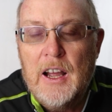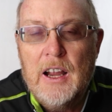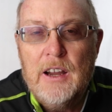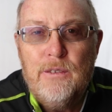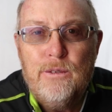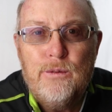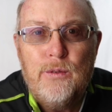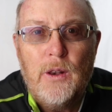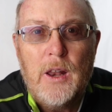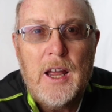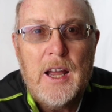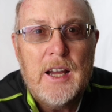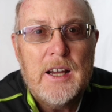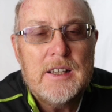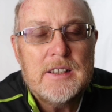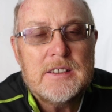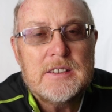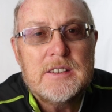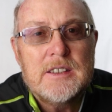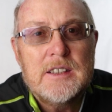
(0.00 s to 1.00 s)
I
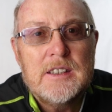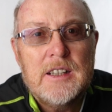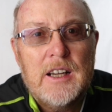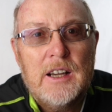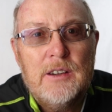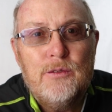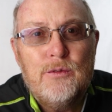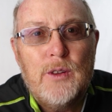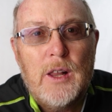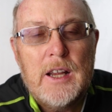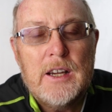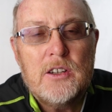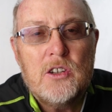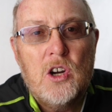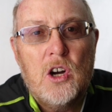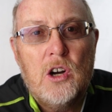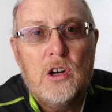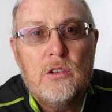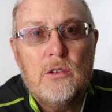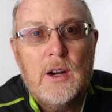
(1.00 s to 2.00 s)
flat
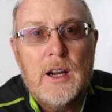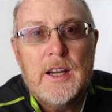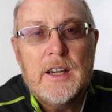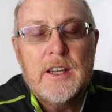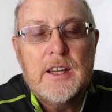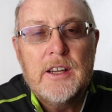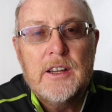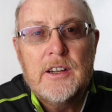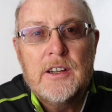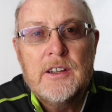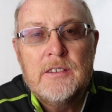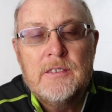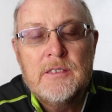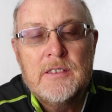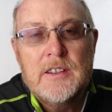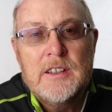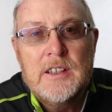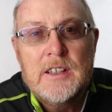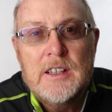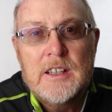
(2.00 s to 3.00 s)
call right here,
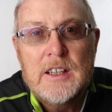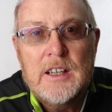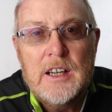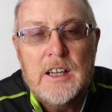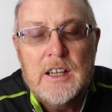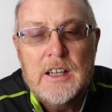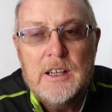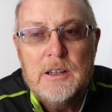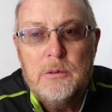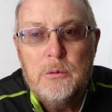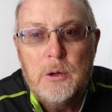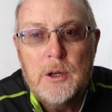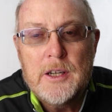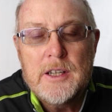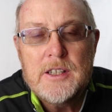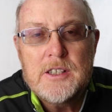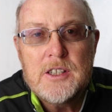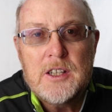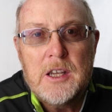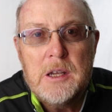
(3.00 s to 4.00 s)

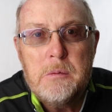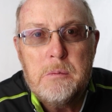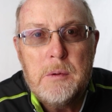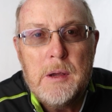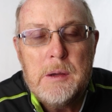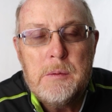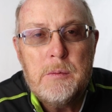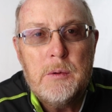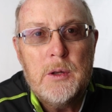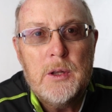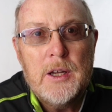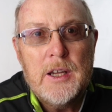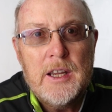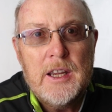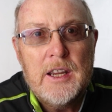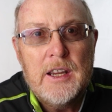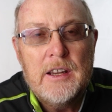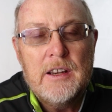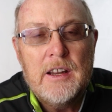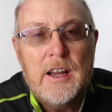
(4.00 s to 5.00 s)
wanting to keep people
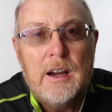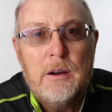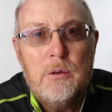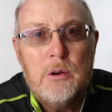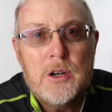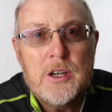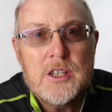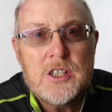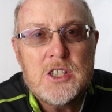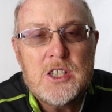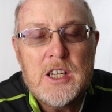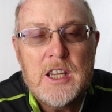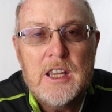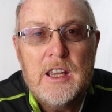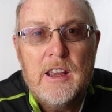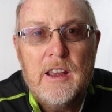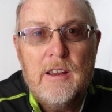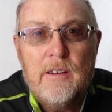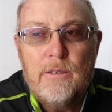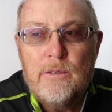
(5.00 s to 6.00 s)
in. I want to
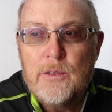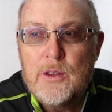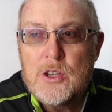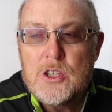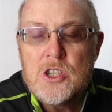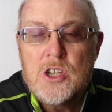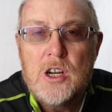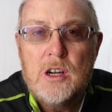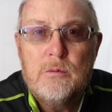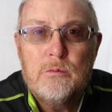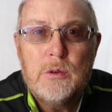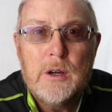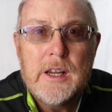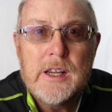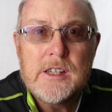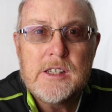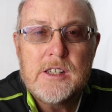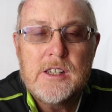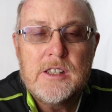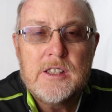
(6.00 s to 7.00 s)
see if the turn
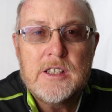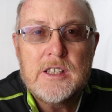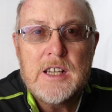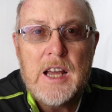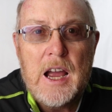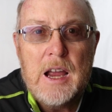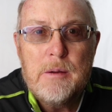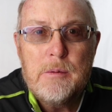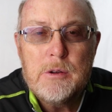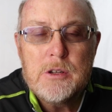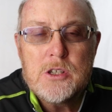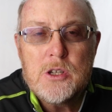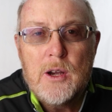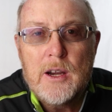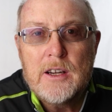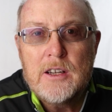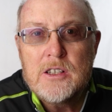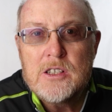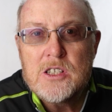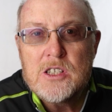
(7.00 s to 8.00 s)
brings another diamond so
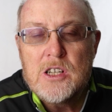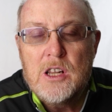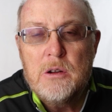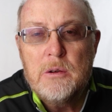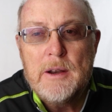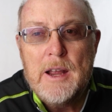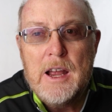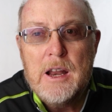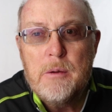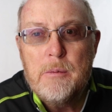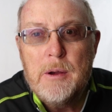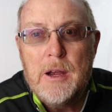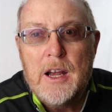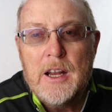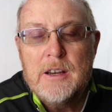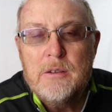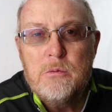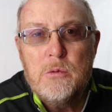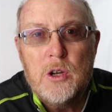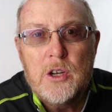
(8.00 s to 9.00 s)
I can slow down a bit.
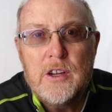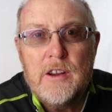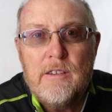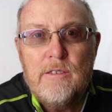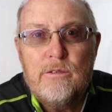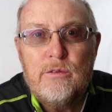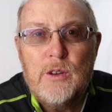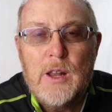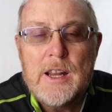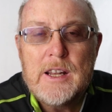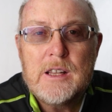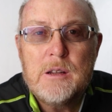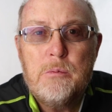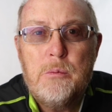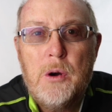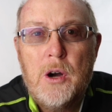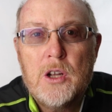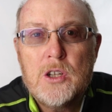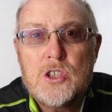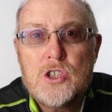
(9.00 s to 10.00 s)
I didn't want to inflate the
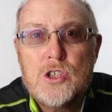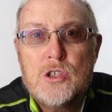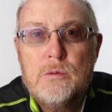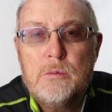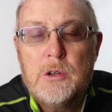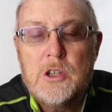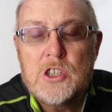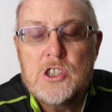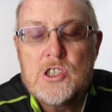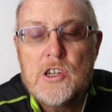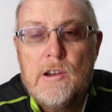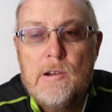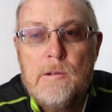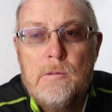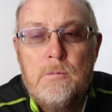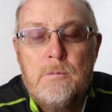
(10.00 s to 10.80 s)
pot too much.